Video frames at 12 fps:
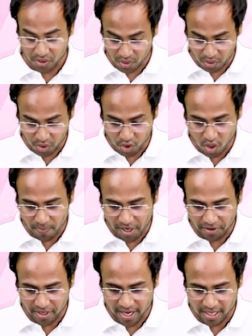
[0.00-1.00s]
So
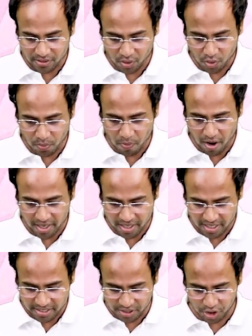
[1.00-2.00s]
geometry has 2
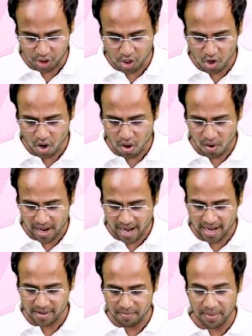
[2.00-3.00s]
parts, geo
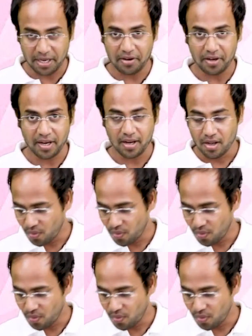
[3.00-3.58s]
and metry.